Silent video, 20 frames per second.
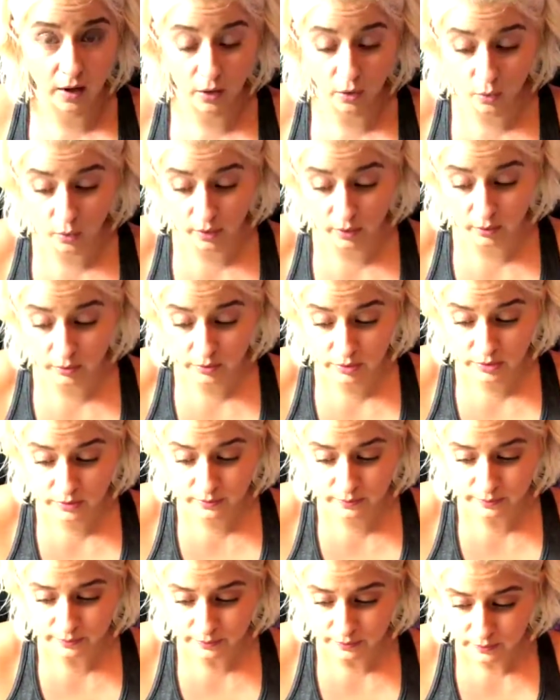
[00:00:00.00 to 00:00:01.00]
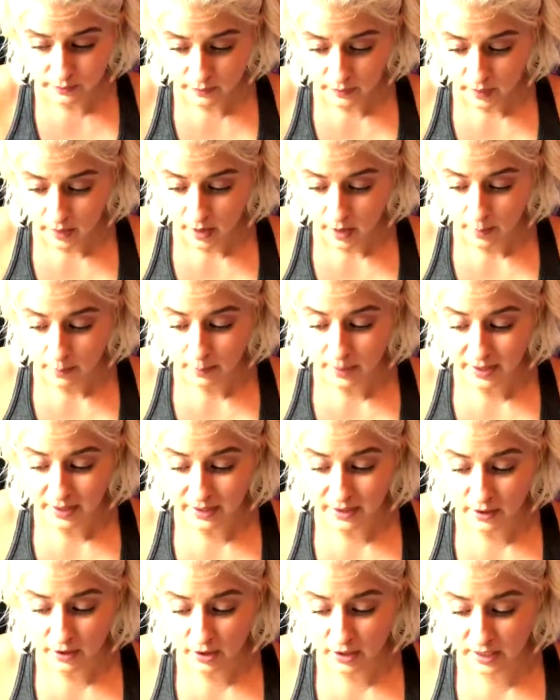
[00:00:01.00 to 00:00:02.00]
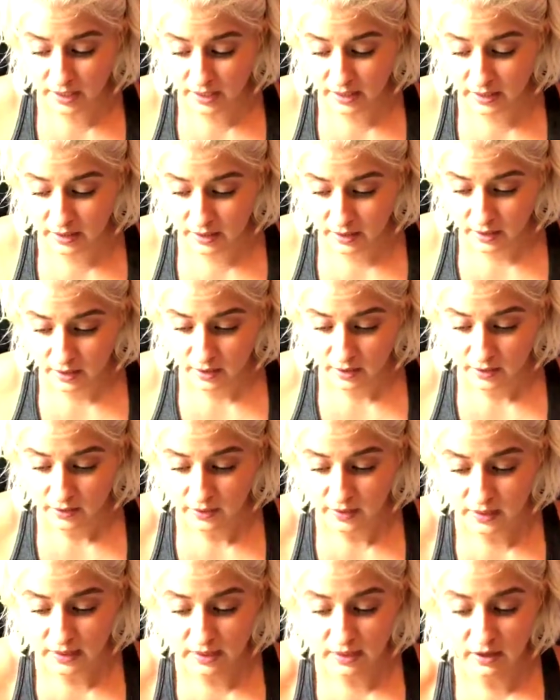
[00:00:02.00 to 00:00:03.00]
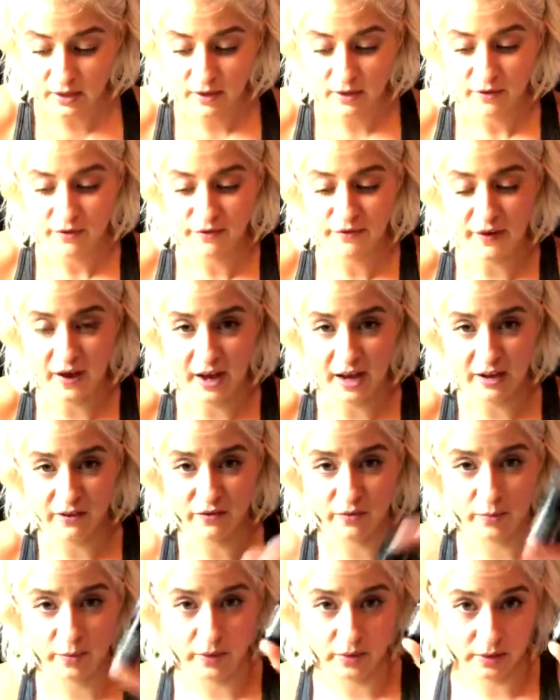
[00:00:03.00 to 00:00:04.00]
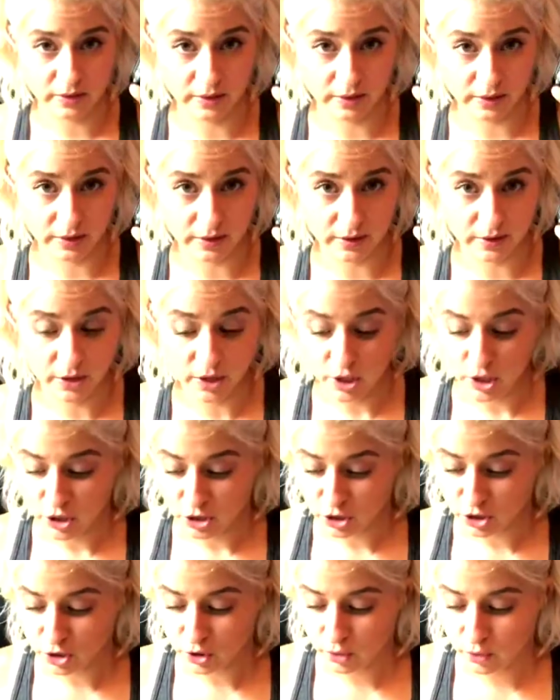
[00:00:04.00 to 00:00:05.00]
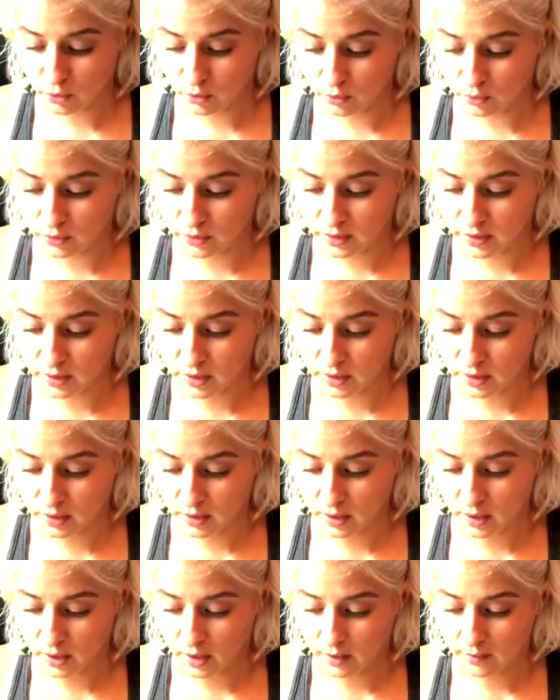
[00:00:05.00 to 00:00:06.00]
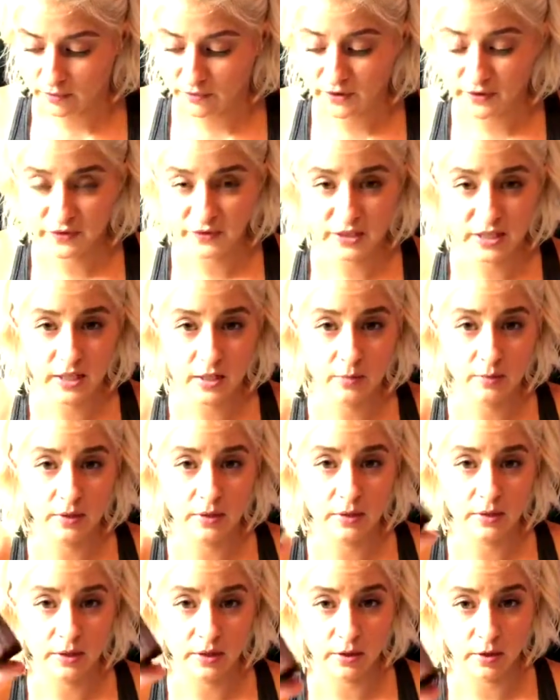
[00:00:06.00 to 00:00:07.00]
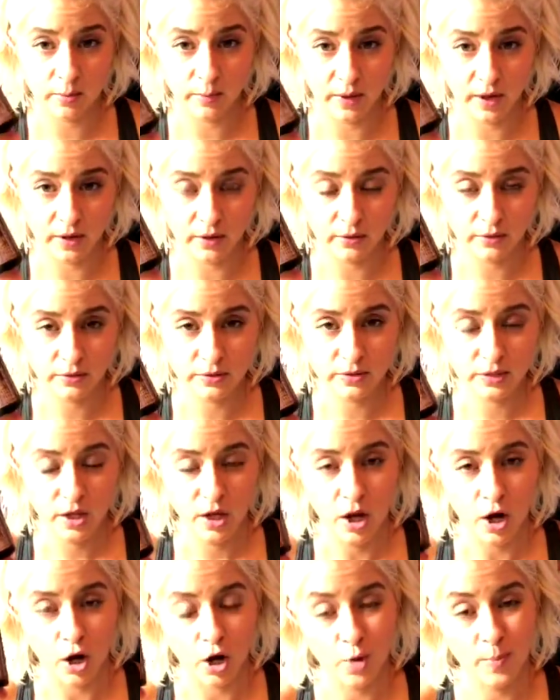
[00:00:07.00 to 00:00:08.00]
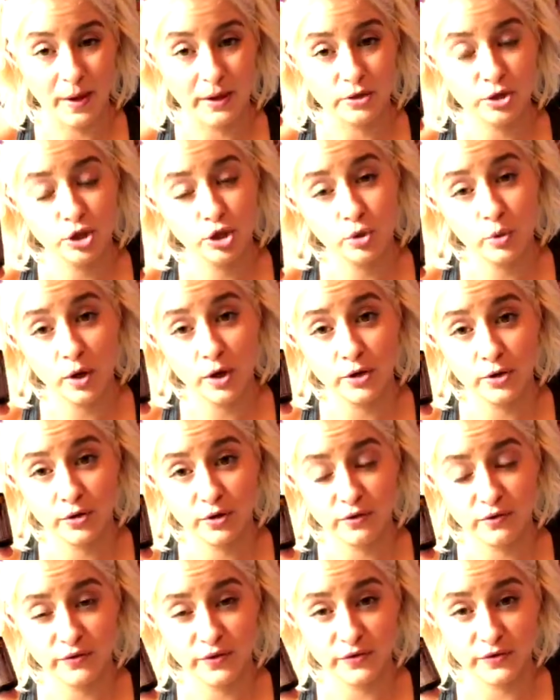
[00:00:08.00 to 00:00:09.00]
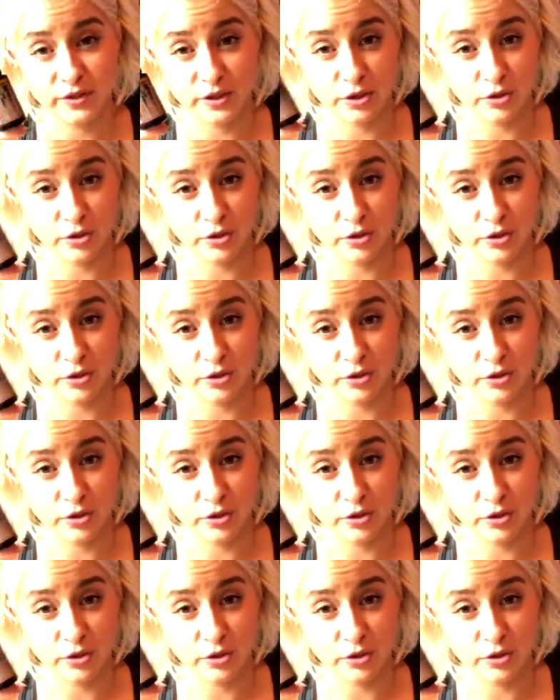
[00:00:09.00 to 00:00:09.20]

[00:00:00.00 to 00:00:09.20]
oils, but they're in the 5 milliliter. So the 15 milliliter bottles are about 250